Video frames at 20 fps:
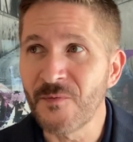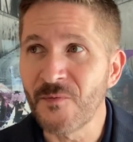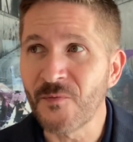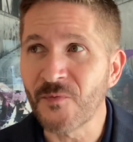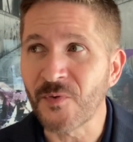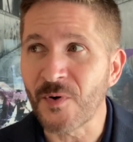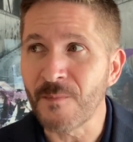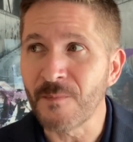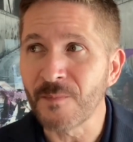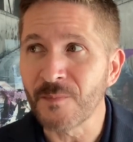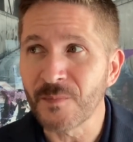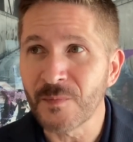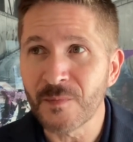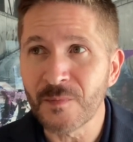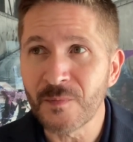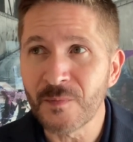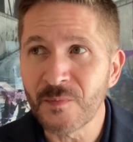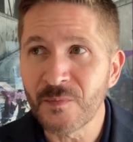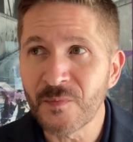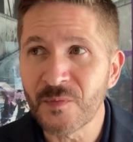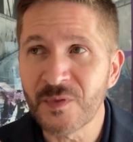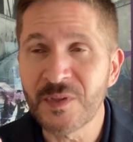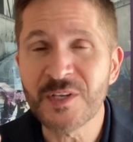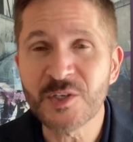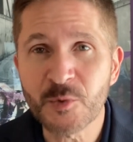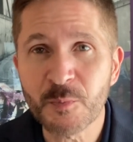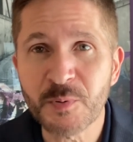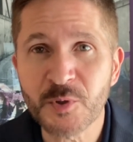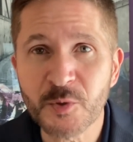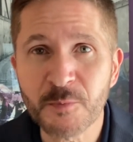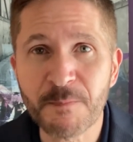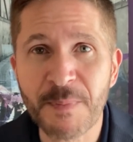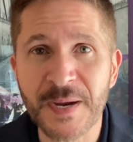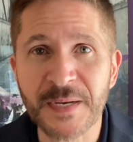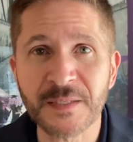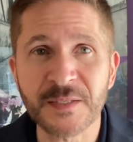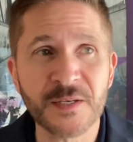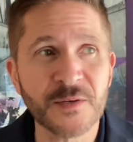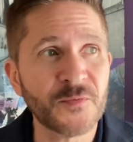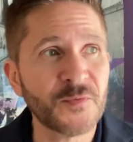from this
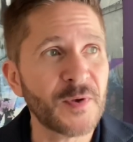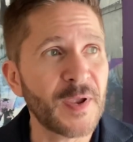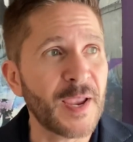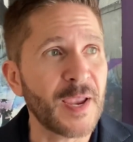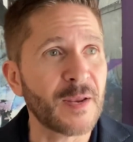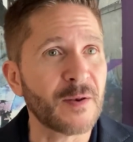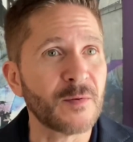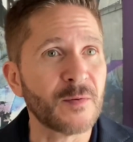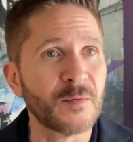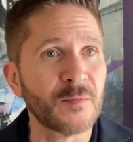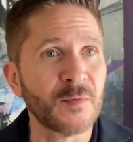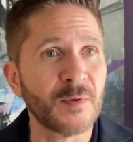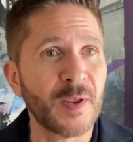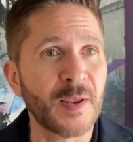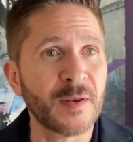perspective, and